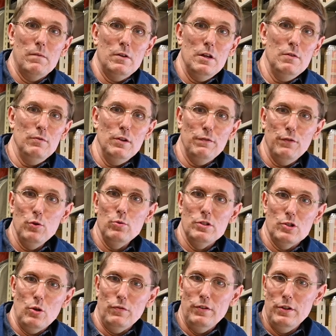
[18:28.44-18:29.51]
Even the food
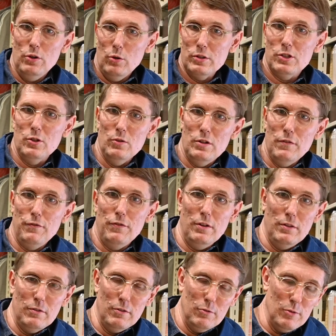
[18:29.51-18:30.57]
is often not so
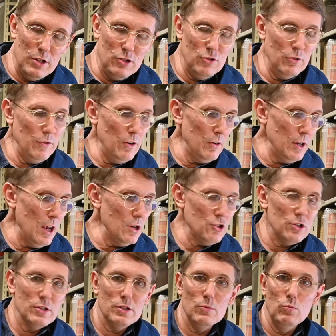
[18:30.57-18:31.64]
different, the regional
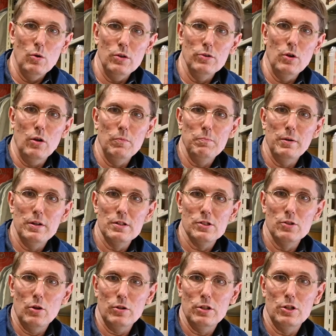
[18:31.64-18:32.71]
variations and whatnot, but it's
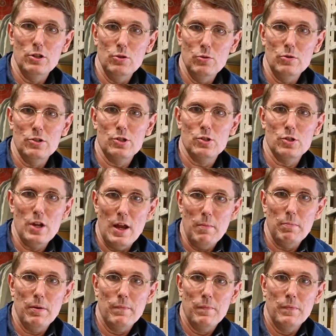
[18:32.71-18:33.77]
not a huge
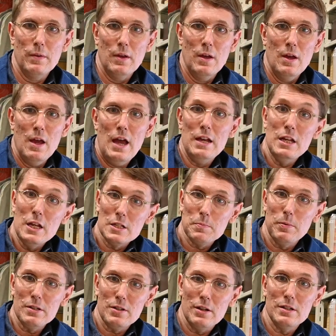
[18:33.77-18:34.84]
step. And he
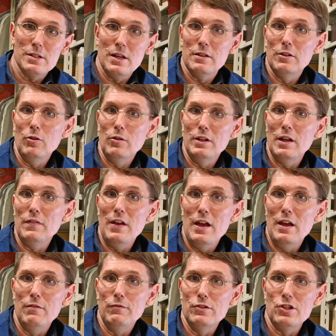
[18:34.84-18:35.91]
explicitly said that on the other
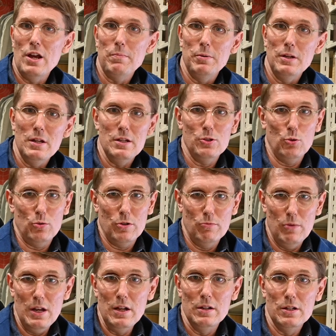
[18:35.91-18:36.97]
hand, for Japanese or
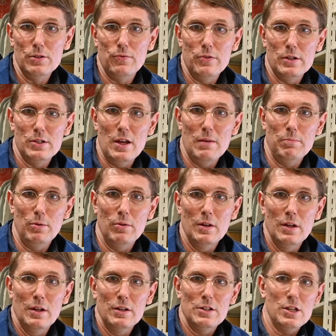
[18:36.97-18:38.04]
Koreans, for example,
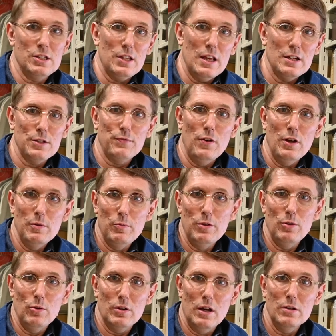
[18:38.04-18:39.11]
dissatisfied with
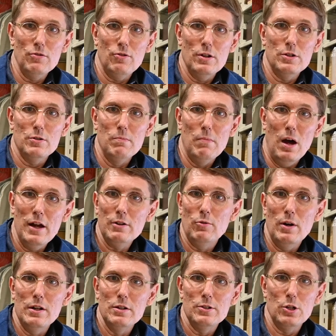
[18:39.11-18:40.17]
your country, to
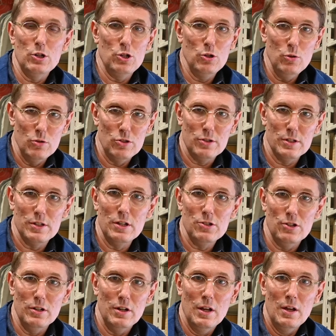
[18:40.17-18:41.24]
migrate is a huge
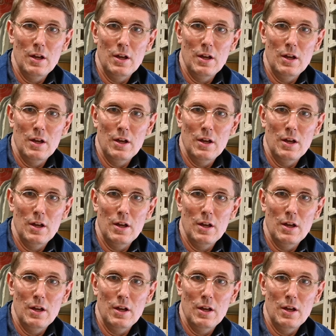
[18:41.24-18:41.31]
decision.